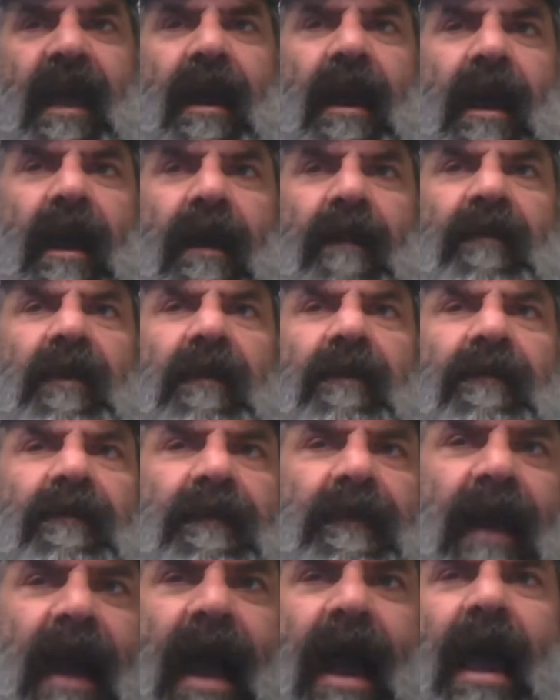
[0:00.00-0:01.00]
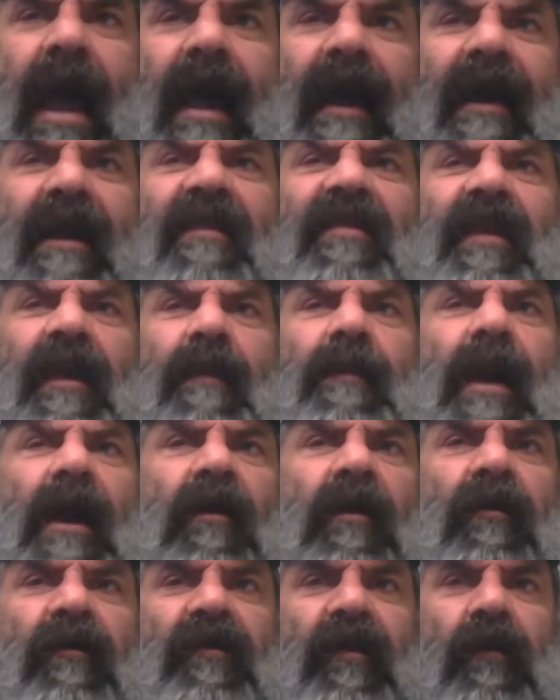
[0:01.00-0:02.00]
I, am I, I got to think
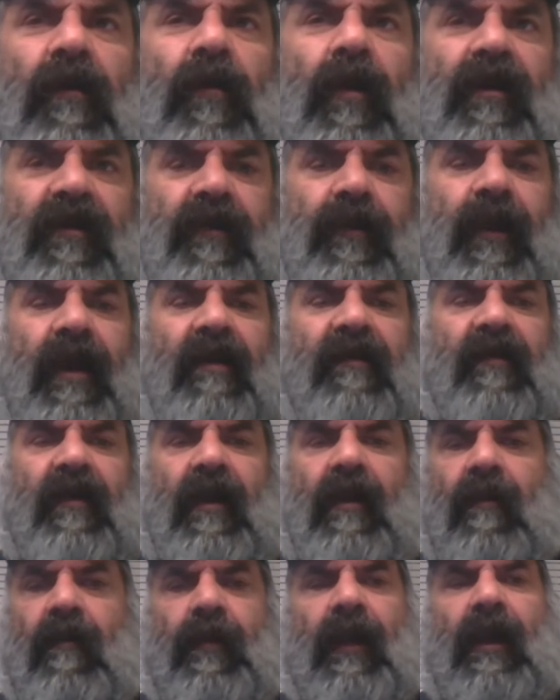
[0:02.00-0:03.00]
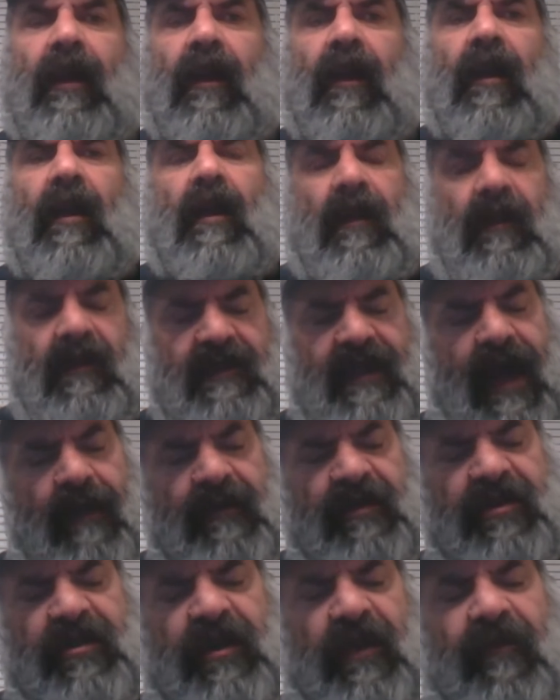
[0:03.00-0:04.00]
about who's our worst president, but
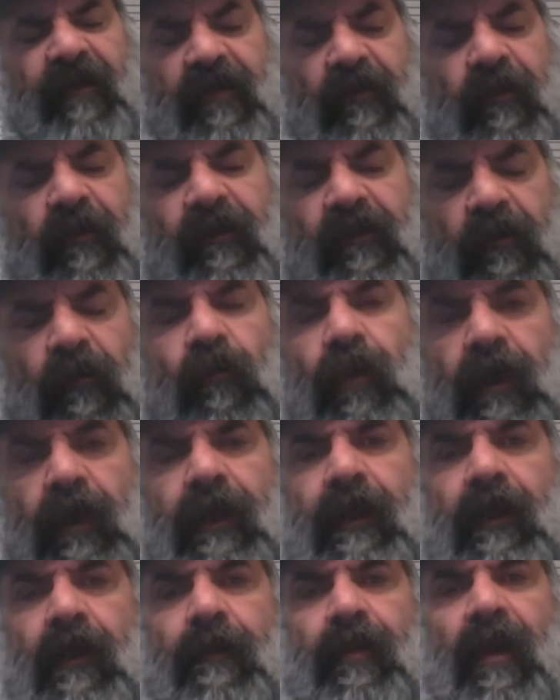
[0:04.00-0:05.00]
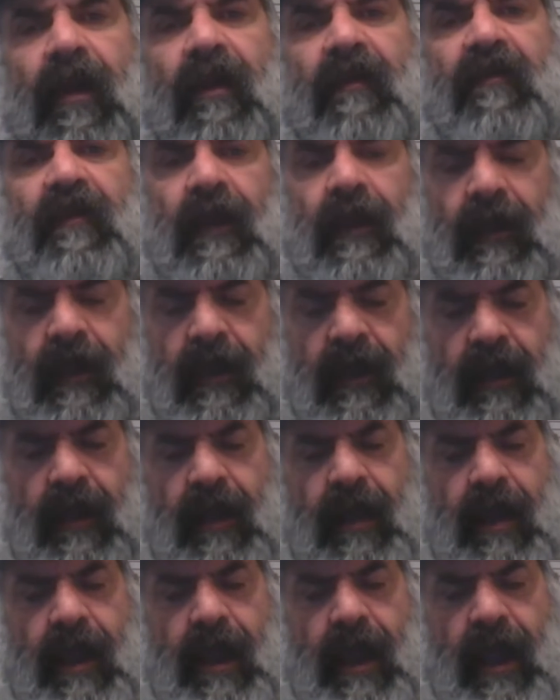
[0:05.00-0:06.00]
Thomas Jefferson was a really good president,
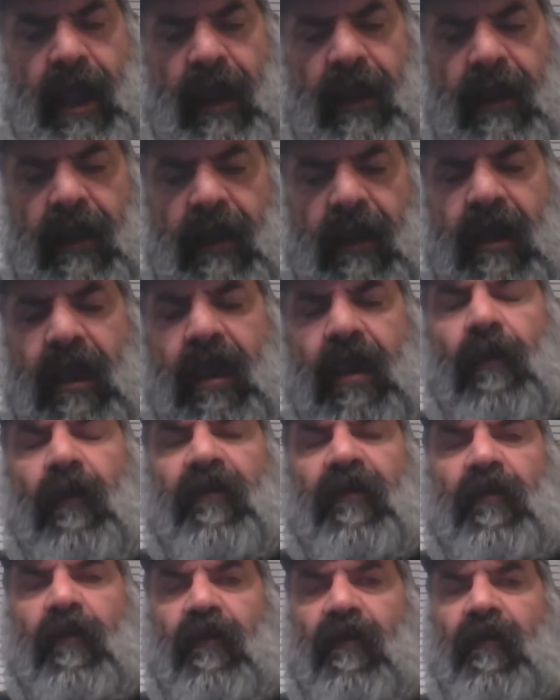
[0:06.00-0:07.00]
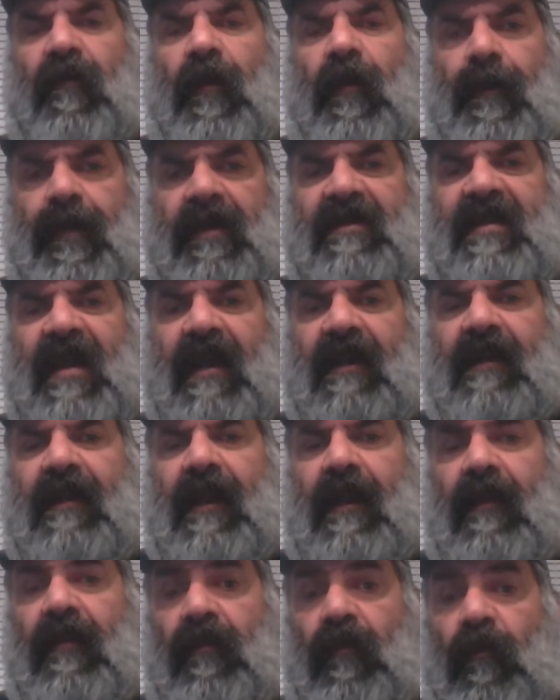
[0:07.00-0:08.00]
and he was for
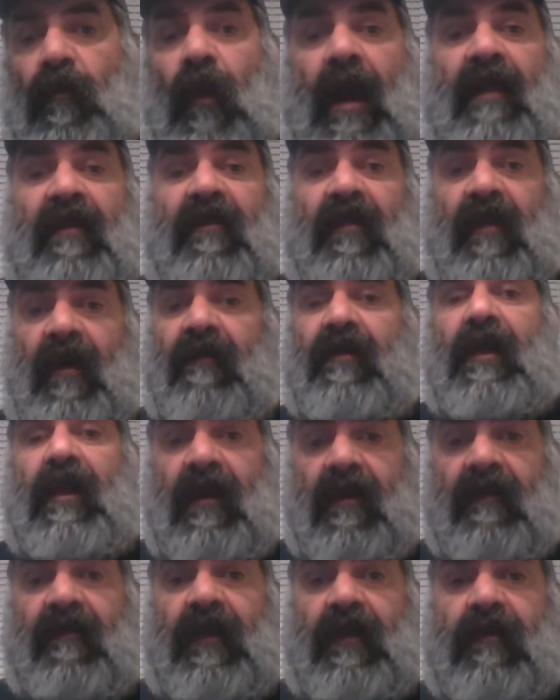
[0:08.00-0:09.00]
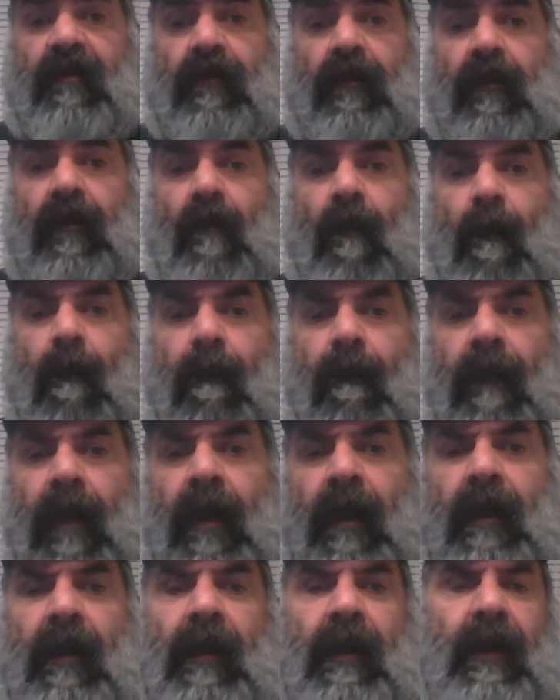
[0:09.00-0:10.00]
protecting the rights of the individual.
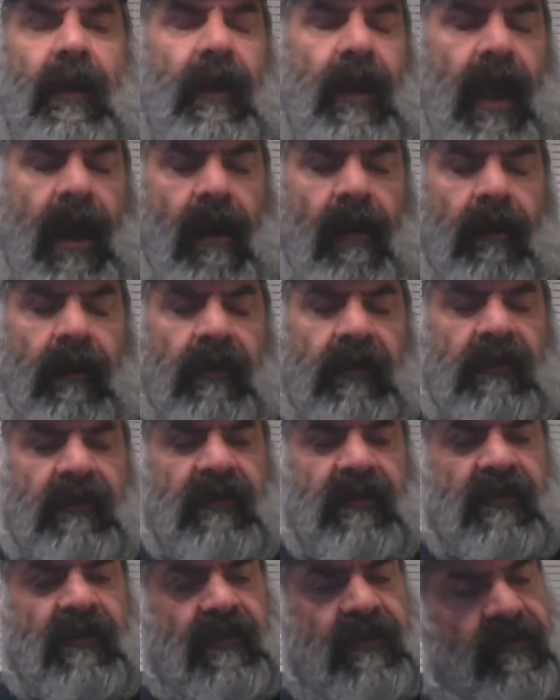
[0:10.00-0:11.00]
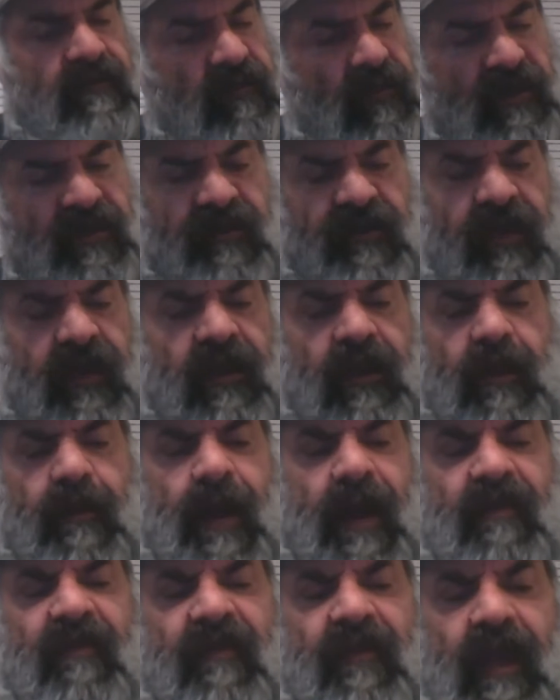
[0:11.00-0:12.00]
Now, wasn't very good
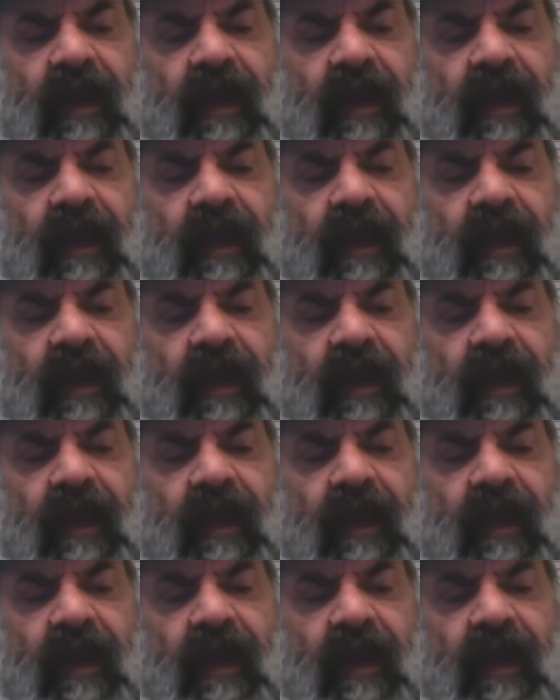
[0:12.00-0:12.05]
about